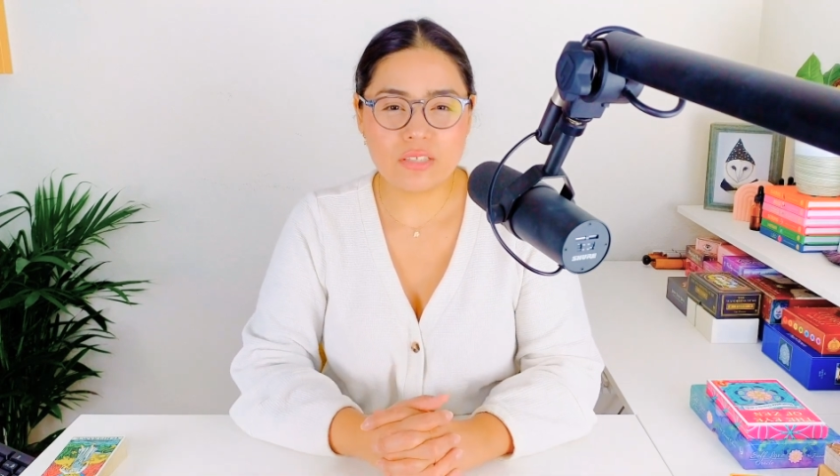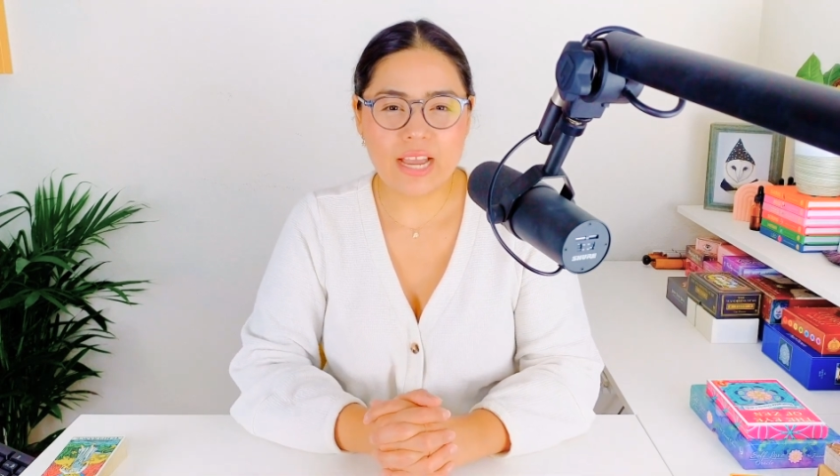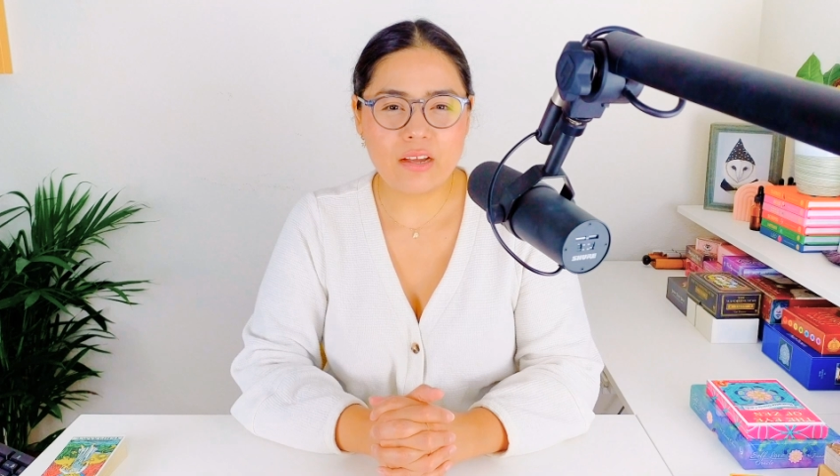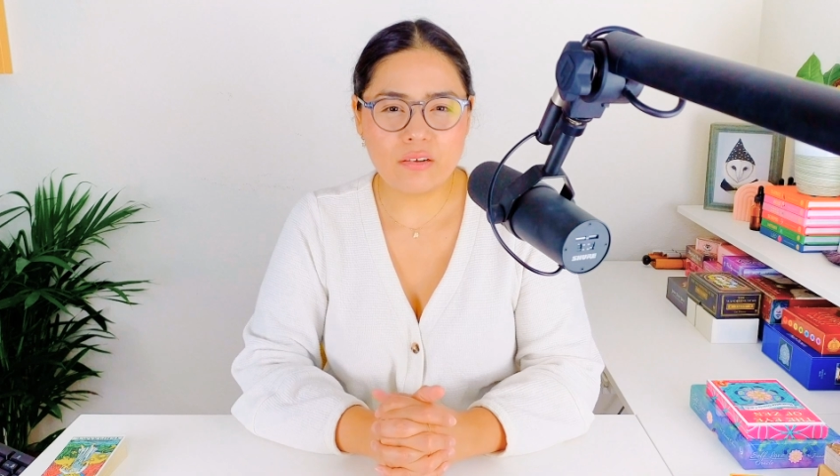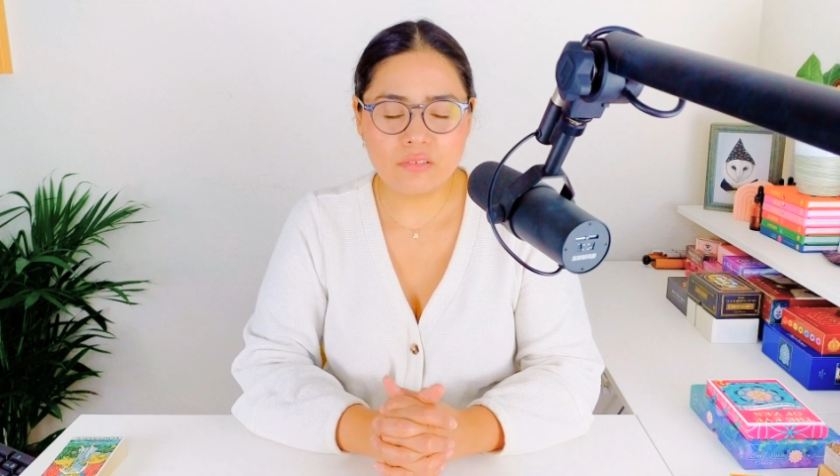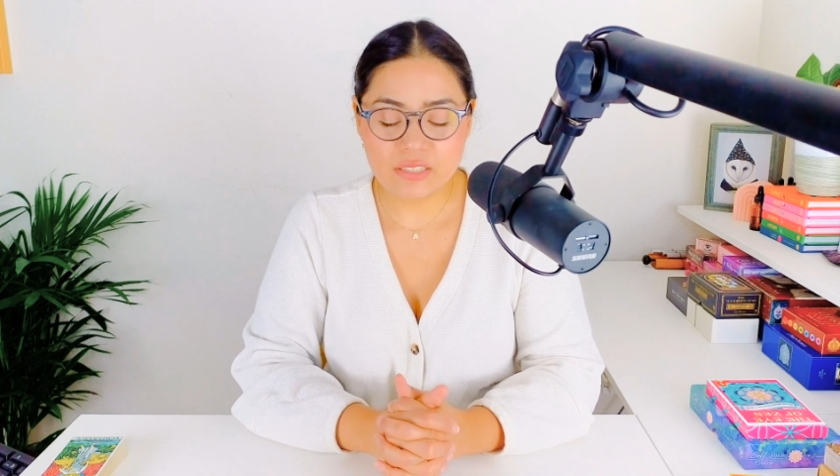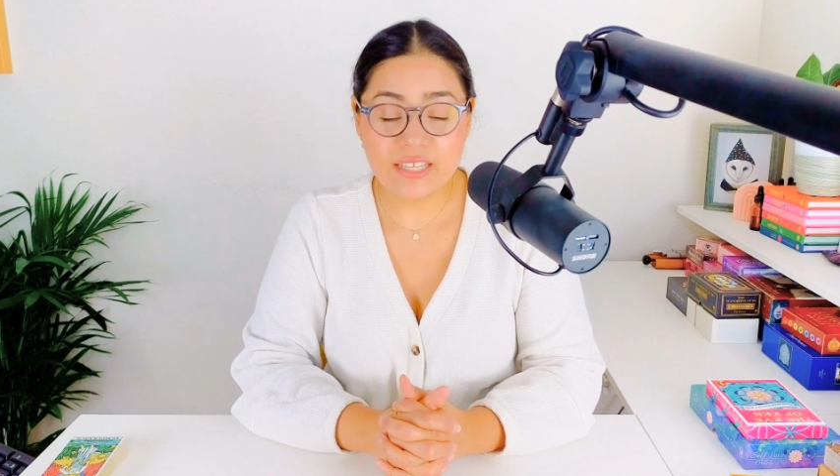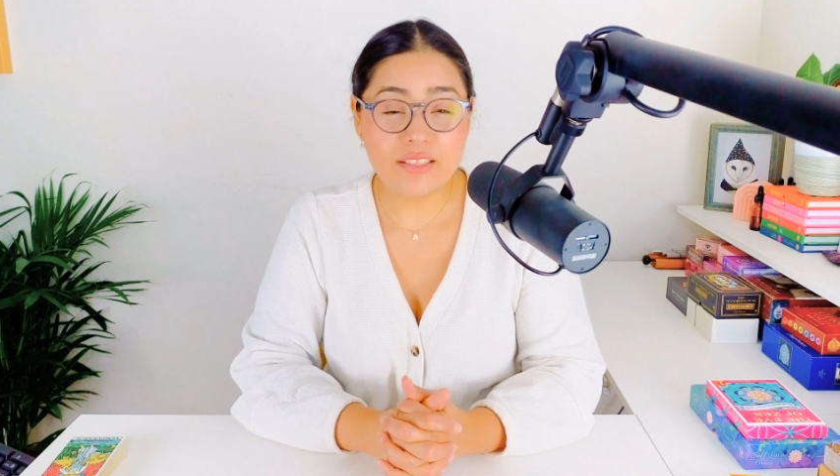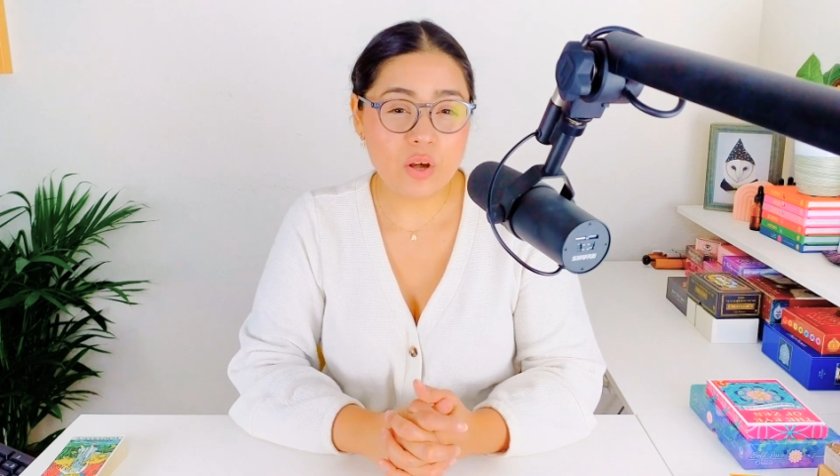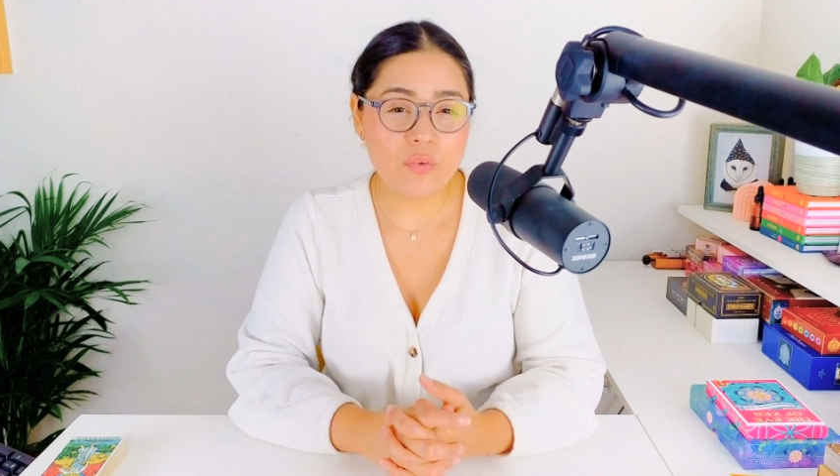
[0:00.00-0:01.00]
out
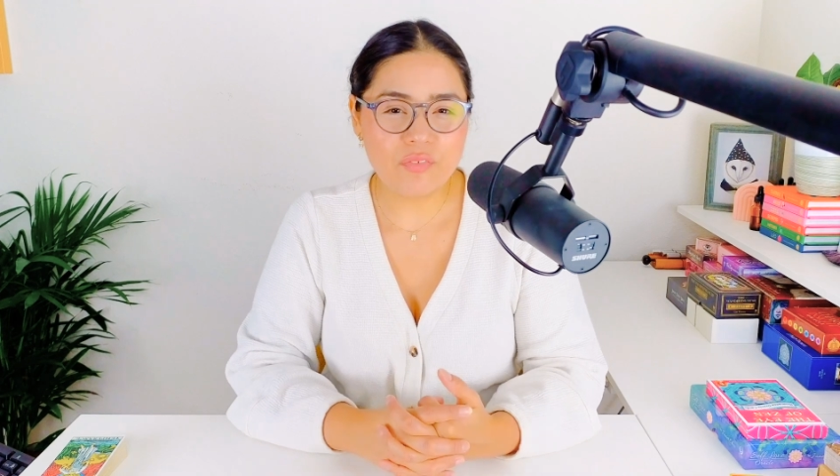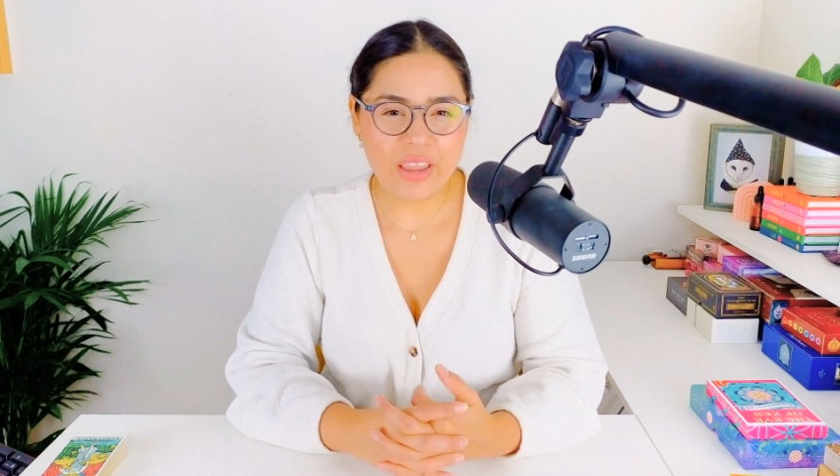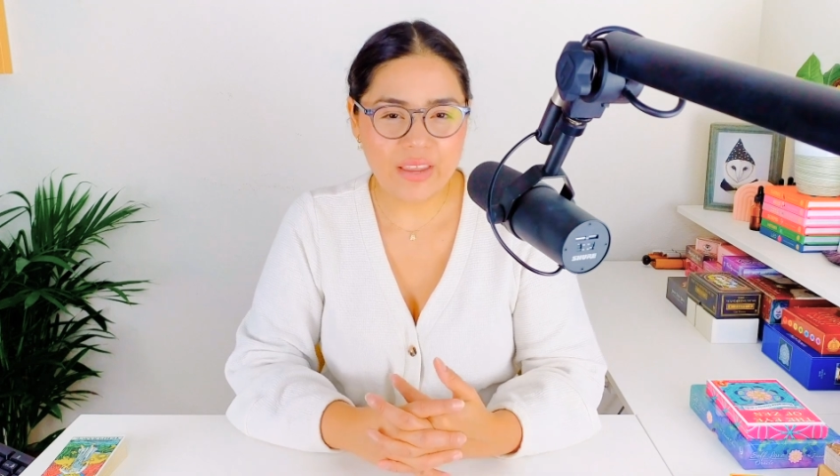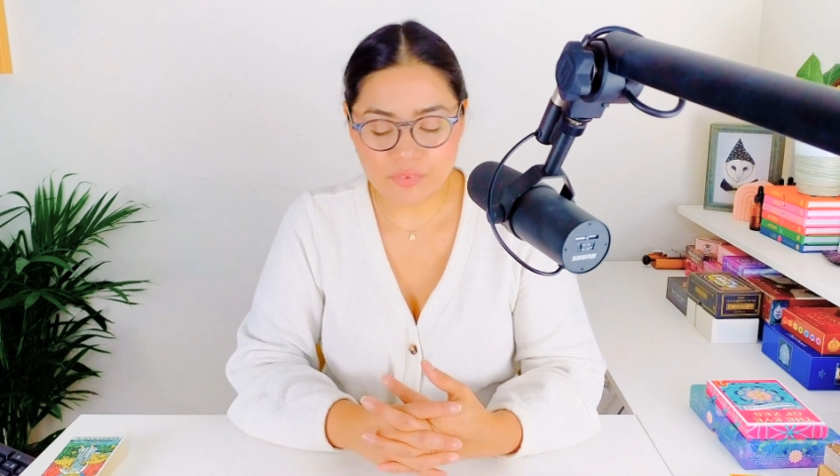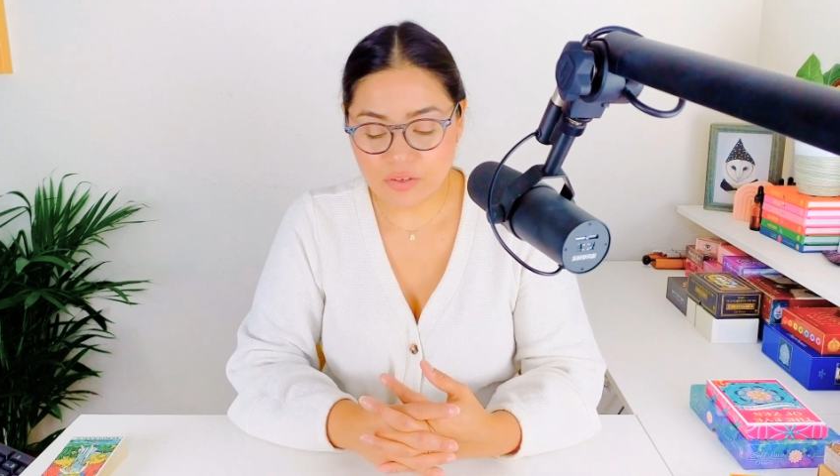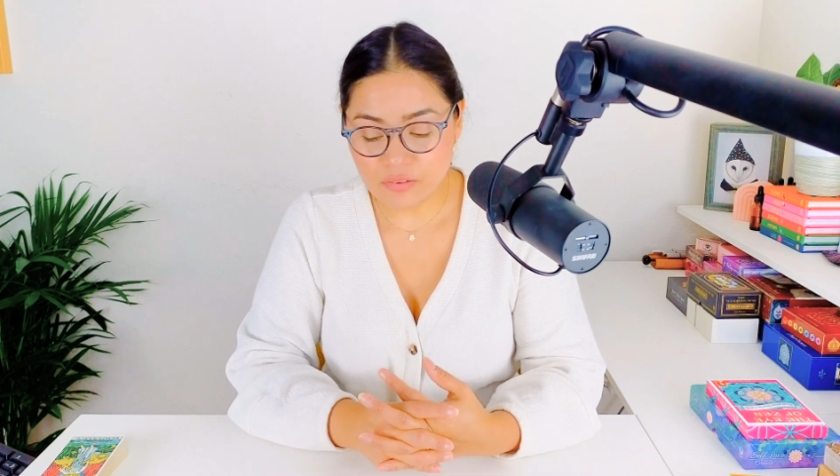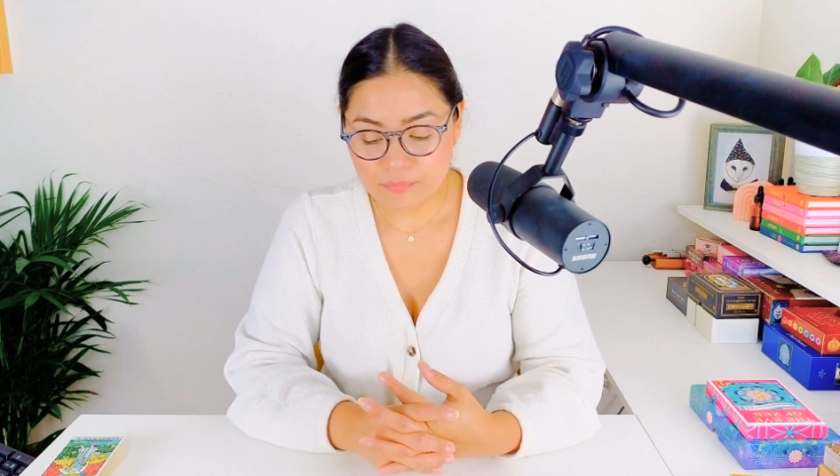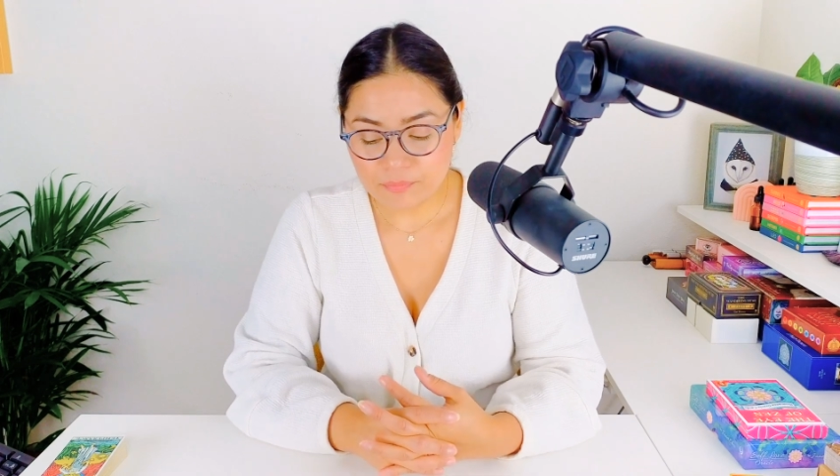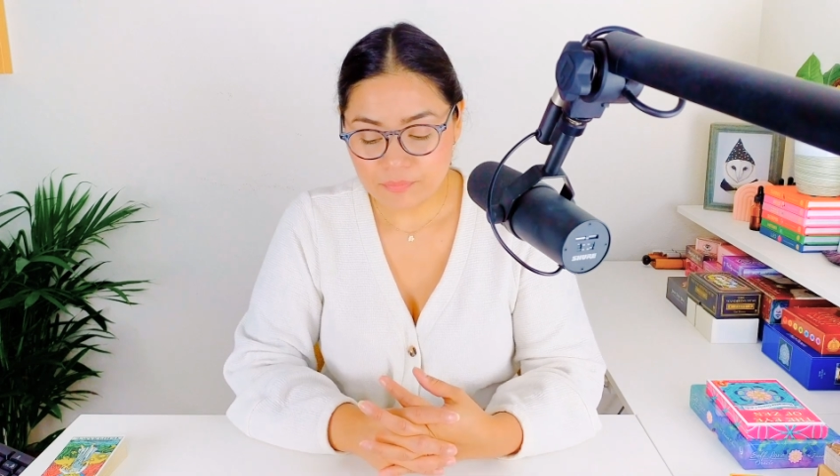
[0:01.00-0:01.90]
in their favor